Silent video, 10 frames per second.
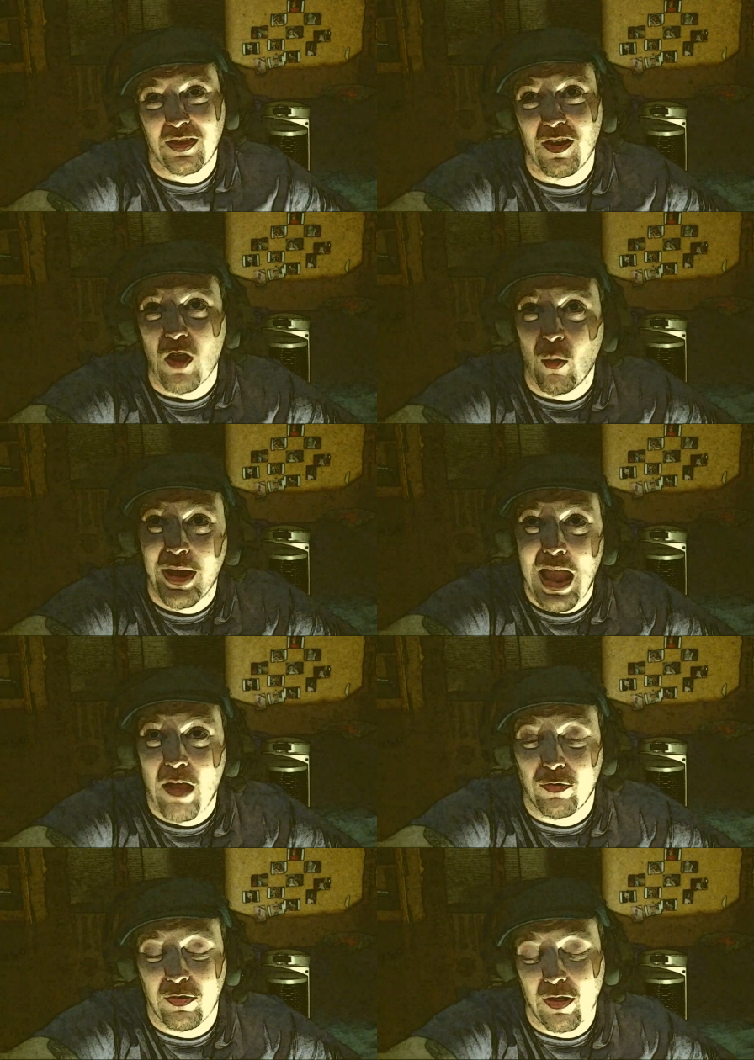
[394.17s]
knowing
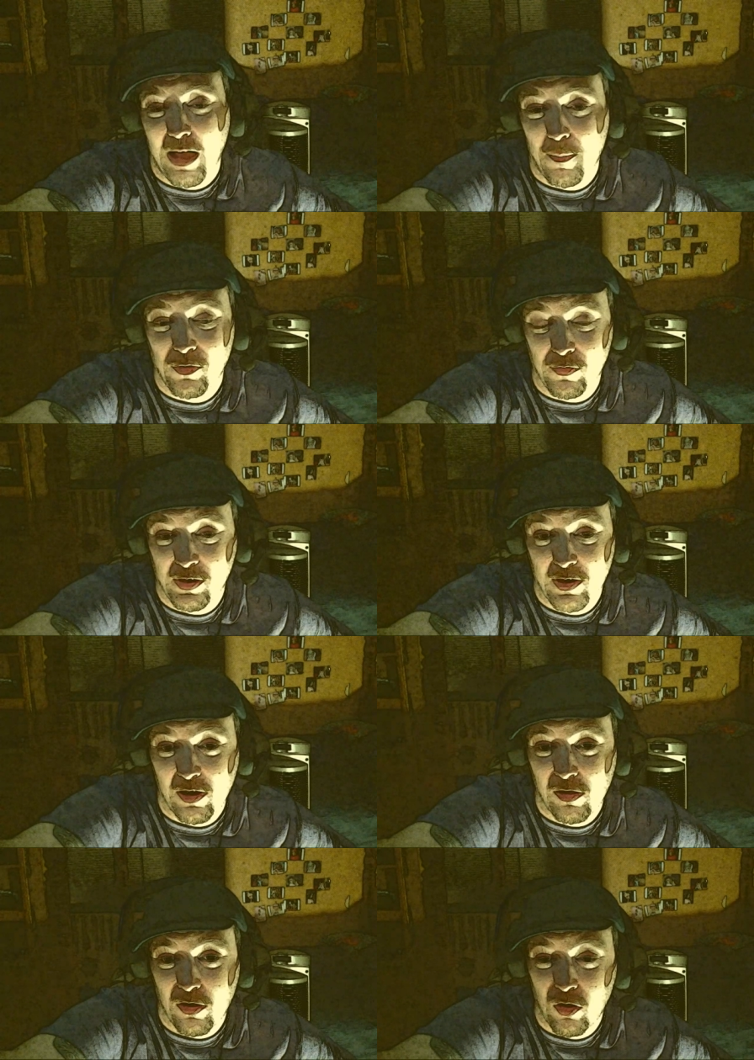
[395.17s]
how much of a
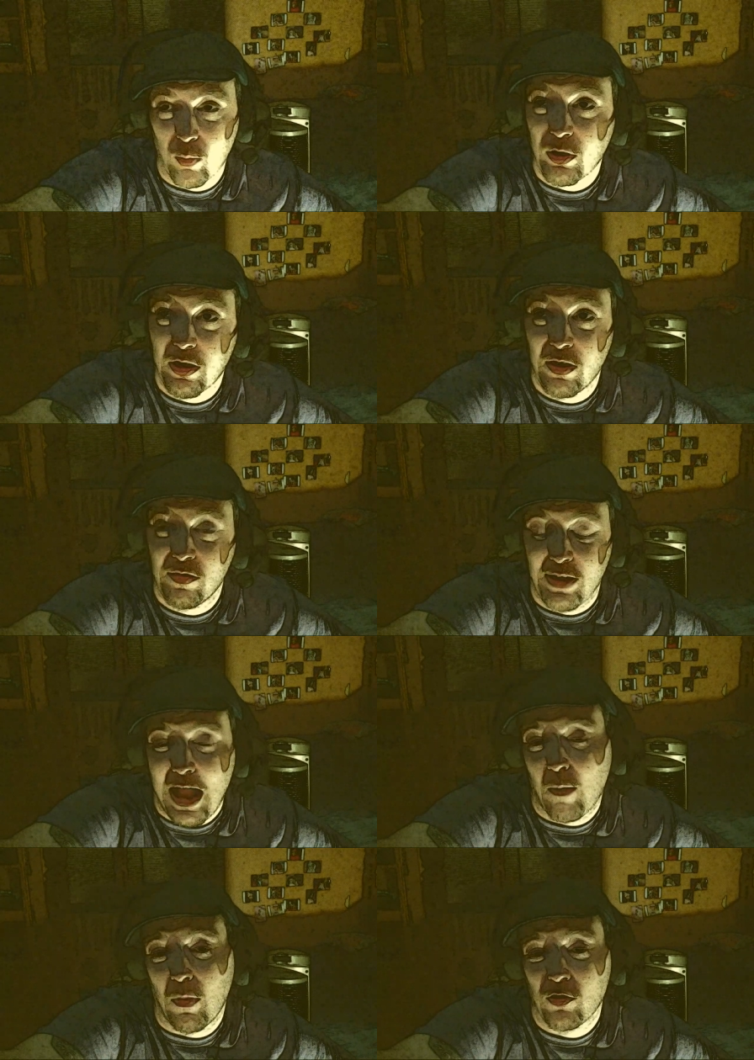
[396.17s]
stickler Kubrick is and
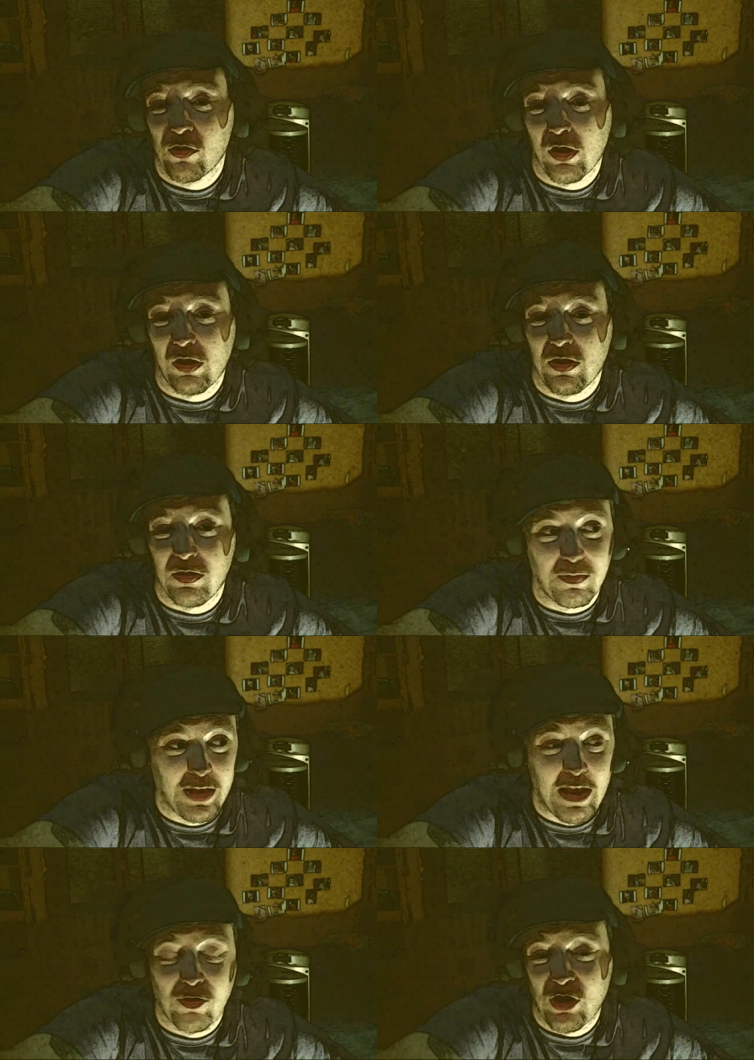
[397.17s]
how much he
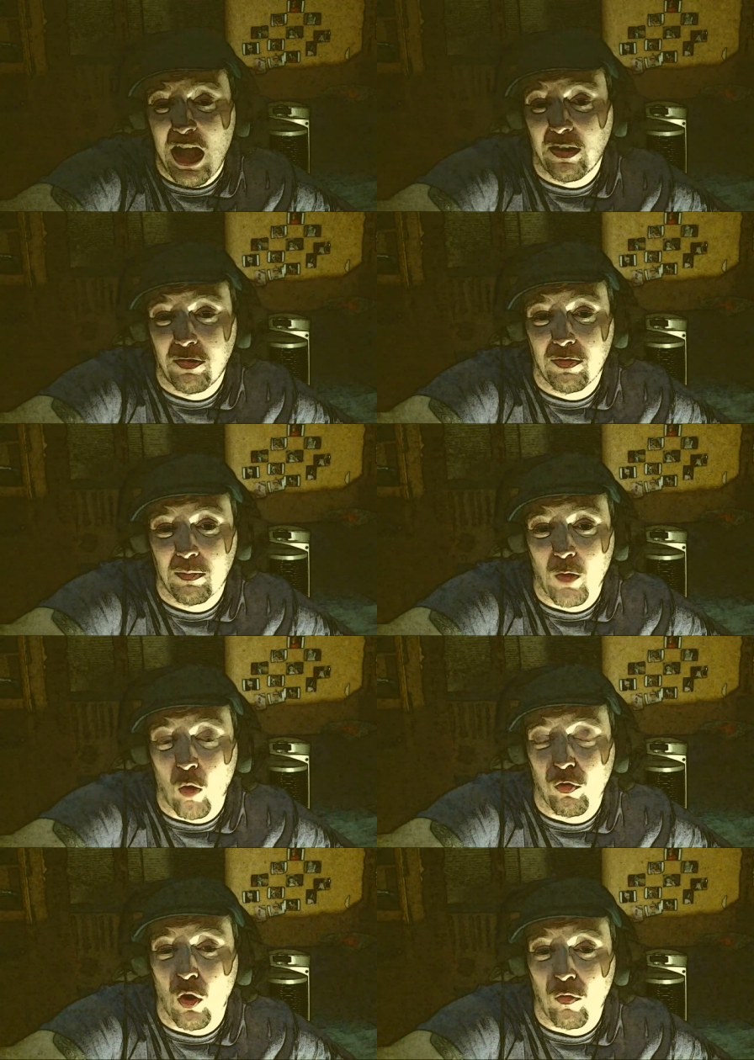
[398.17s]
takes shots
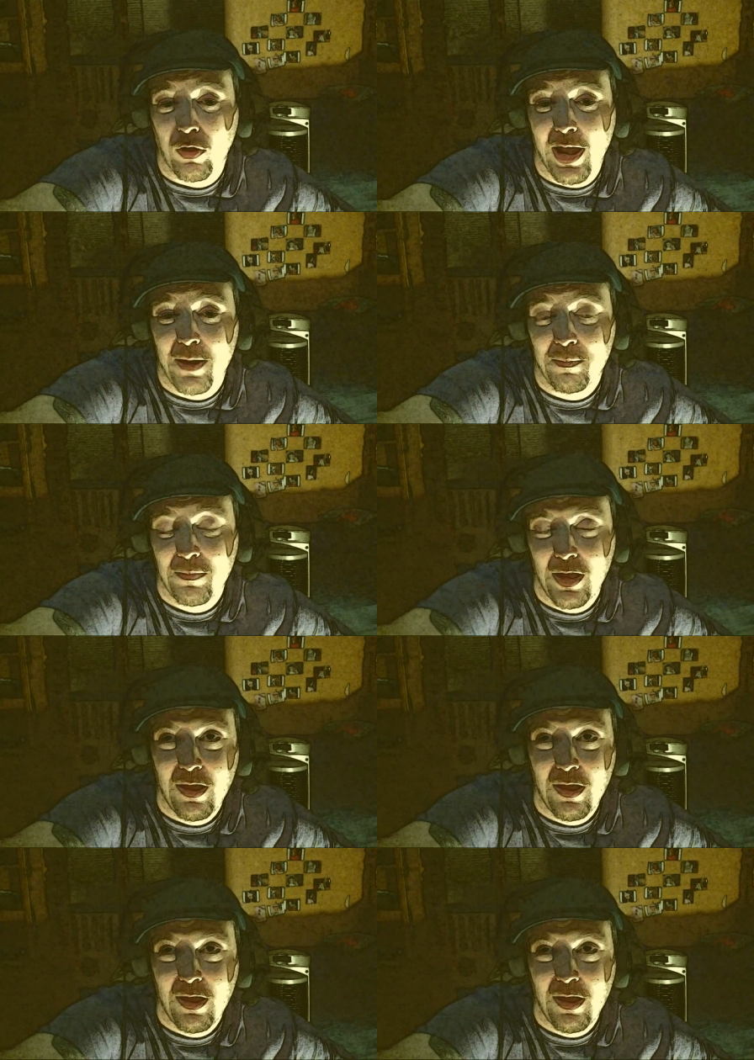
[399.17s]
over and over again.